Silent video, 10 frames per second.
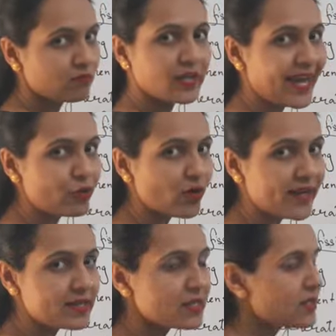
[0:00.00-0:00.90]

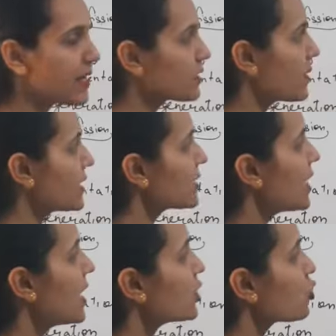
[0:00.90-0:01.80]
karyokinesis takes place.
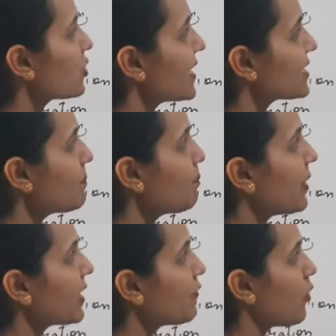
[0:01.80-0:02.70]
So there is a
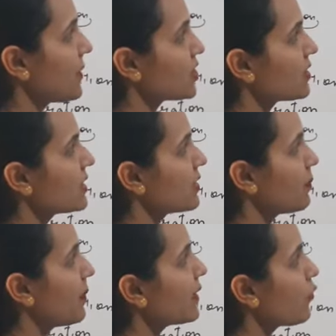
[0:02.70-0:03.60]
bud formation.
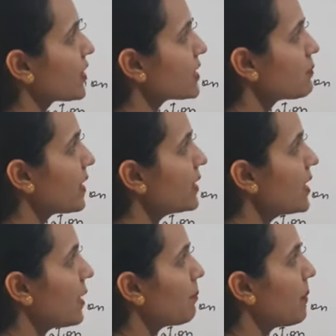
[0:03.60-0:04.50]
Bud, what is bud?
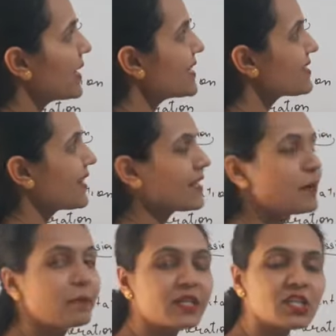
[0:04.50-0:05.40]
Bud is
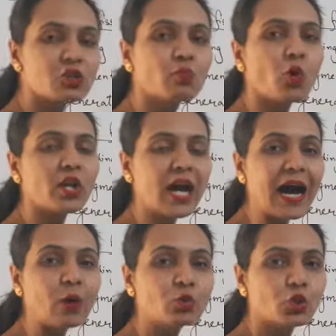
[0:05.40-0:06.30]
nothing but a small
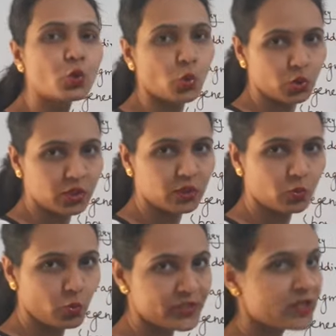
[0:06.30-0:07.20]
outgrowth
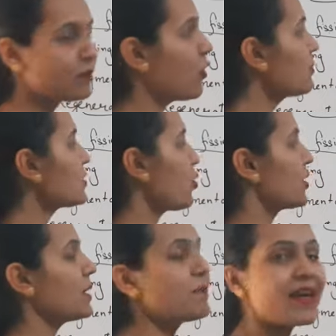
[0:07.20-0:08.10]
which forms on
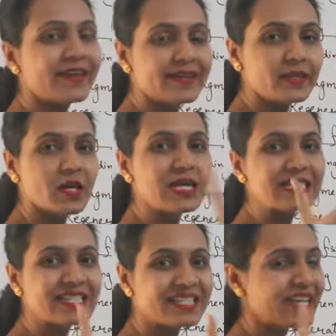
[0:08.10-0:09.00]
the parent
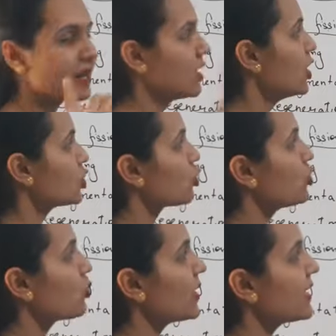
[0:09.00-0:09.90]
cell. So
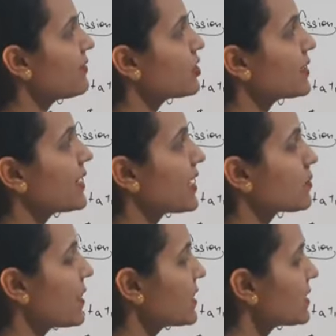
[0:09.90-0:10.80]
nuclear division takes
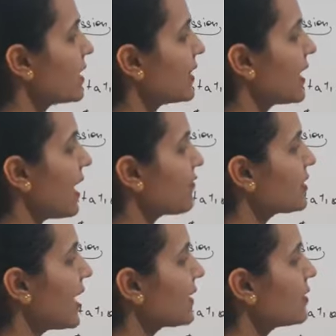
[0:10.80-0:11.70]
place, then after
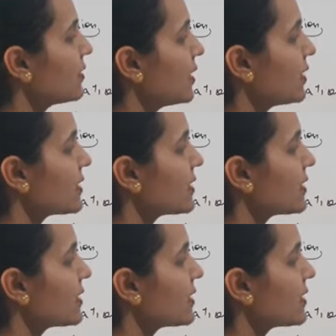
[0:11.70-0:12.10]
that the